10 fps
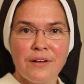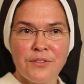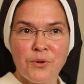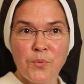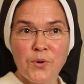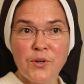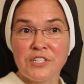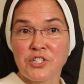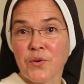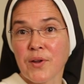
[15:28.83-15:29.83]
the world
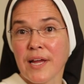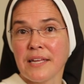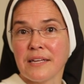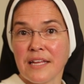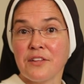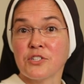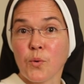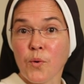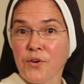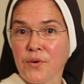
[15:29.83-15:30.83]
is created and there's
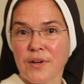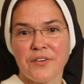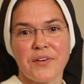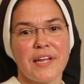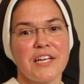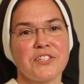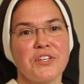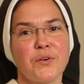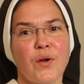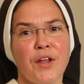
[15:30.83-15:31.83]
order in
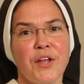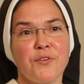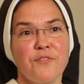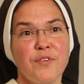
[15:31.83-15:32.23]
creation. You know, I know